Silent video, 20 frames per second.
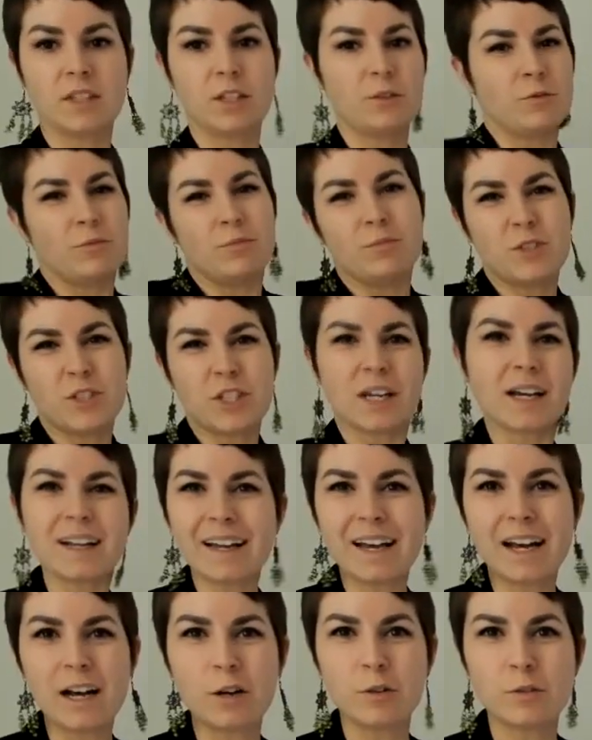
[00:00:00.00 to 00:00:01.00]
You
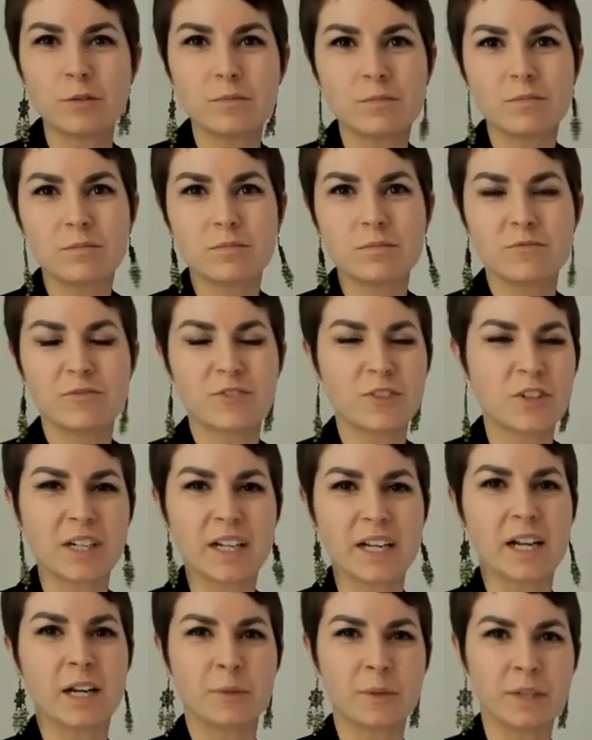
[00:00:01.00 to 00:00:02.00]
check out for an
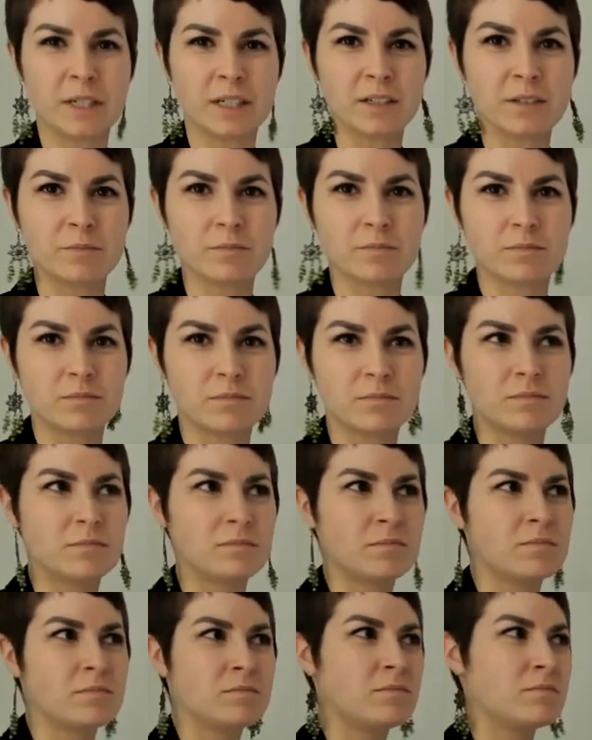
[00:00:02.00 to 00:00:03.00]
hour.
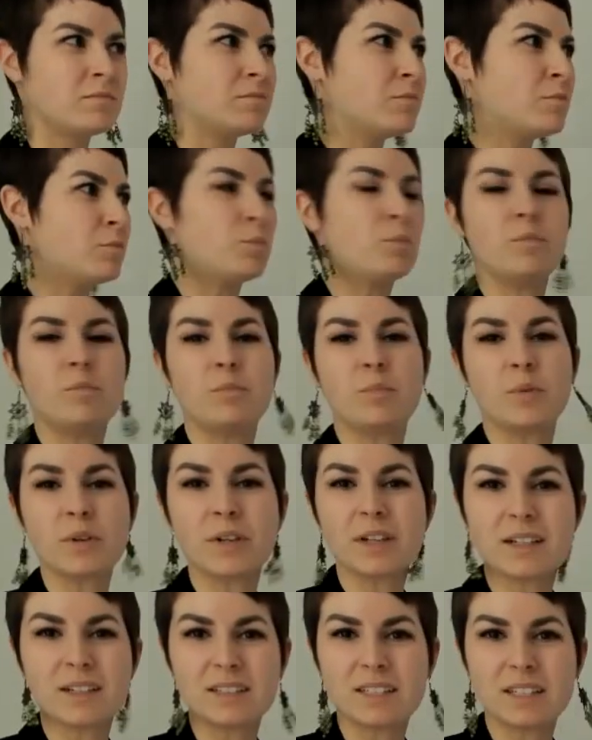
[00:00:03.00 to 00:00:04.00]

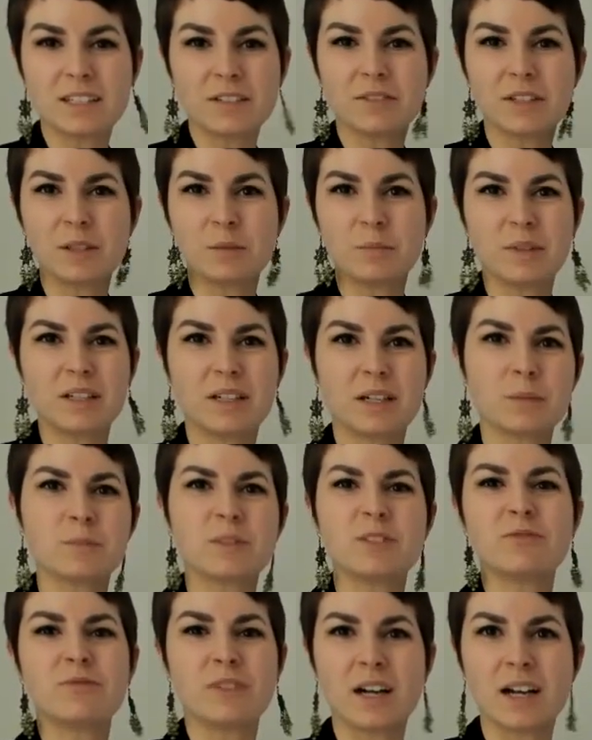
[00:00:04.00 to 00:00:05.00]
Boring TV
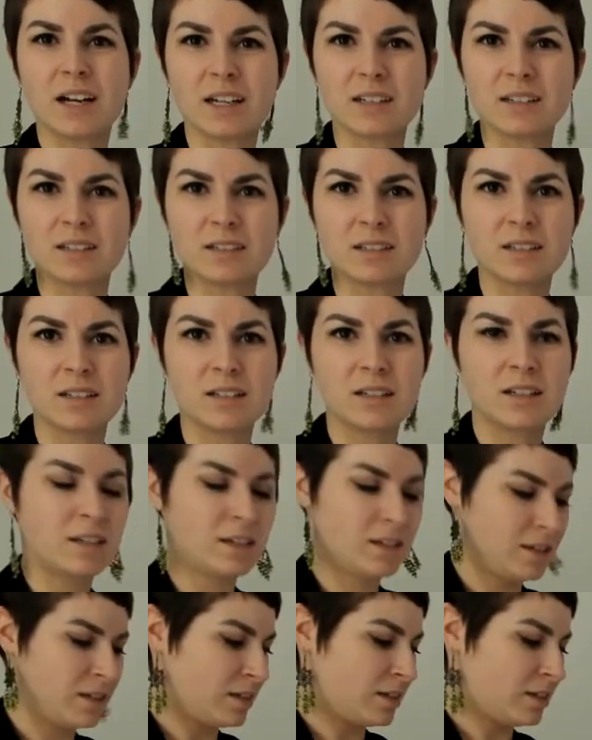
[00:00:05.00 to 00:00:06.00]
becomes fun.
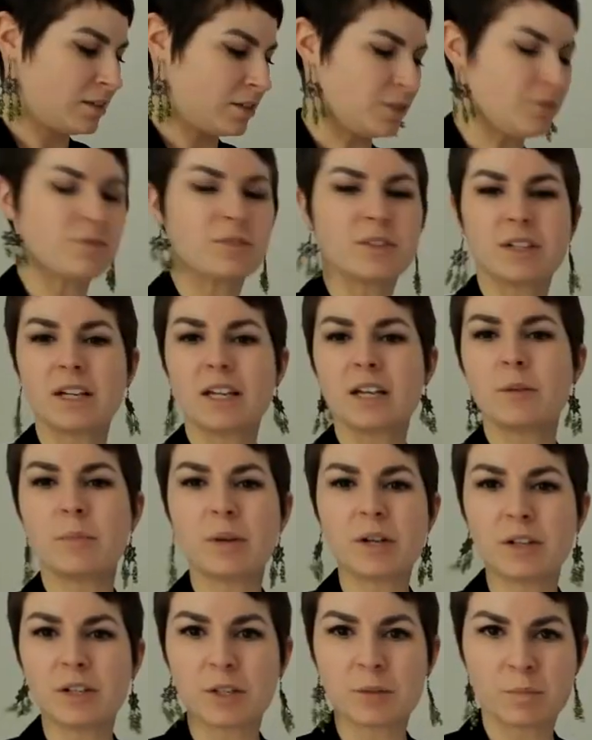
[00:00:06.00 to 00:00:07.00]
You forget
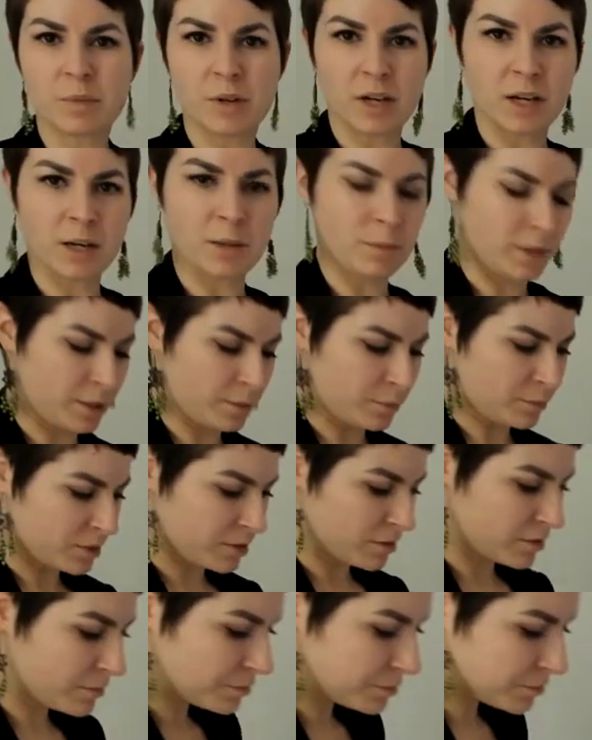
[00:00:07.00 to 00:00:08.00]
about your
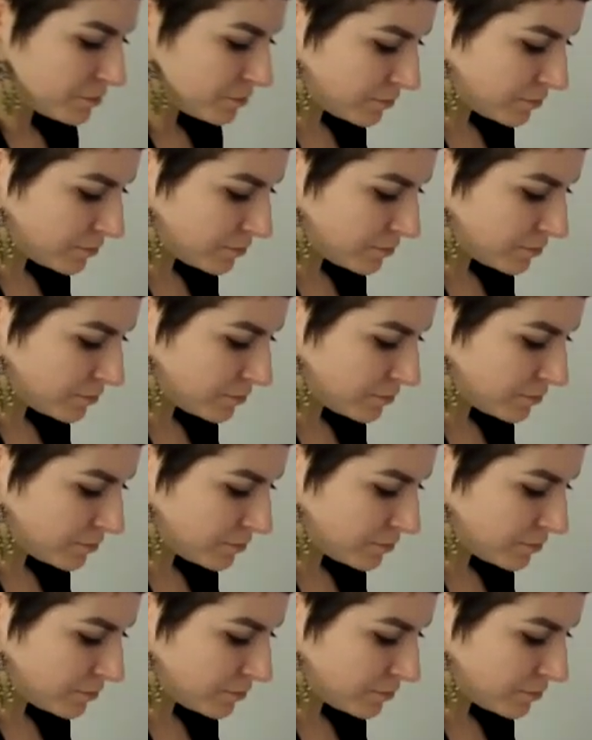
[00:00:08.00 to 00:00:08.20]
problems.